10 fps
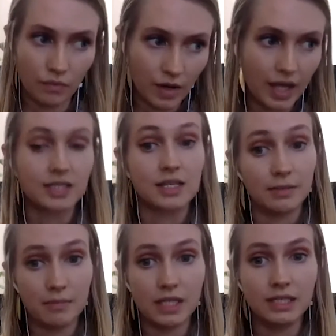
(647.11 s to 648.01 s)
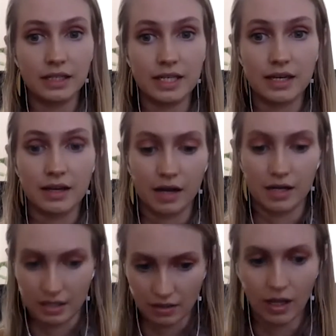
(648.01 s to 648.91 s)
It's admittedly, I
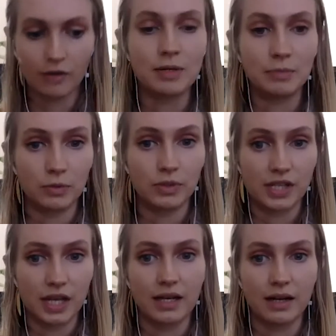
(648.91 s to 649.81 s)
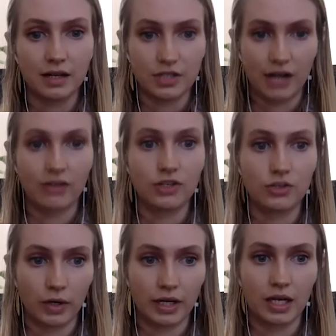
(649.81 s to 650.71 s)
think a lot of people will say, a challenge
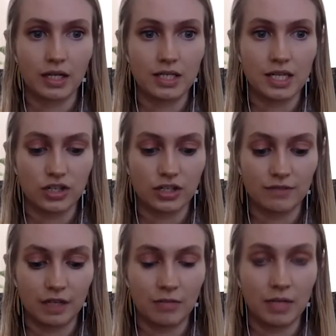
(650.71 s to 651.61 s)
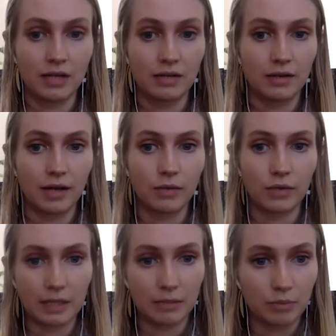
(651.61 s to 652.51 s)
working in teaching development and
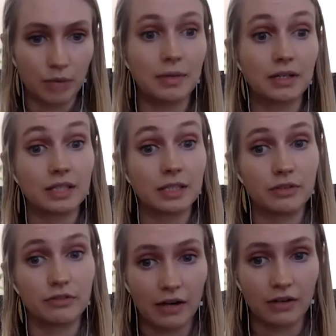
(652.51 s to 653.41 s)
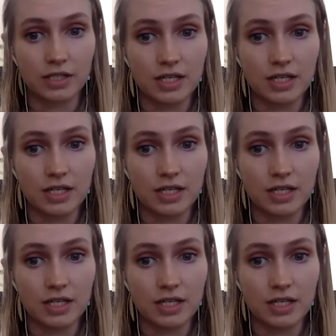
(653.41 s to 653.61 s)
working primarily with faculty,